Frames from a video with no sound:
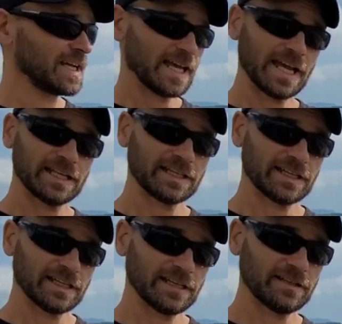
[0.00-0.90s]
And
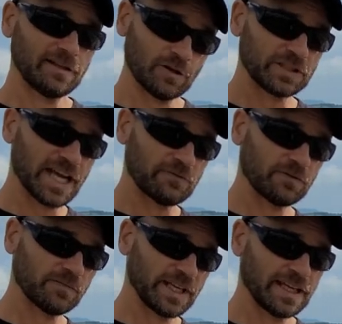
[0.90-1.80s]
low tide
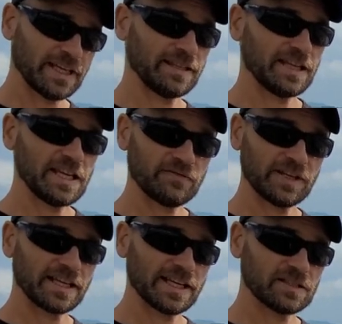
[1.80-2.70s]
will be in the
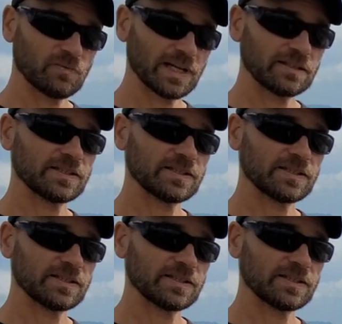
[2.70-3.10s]
evening as well.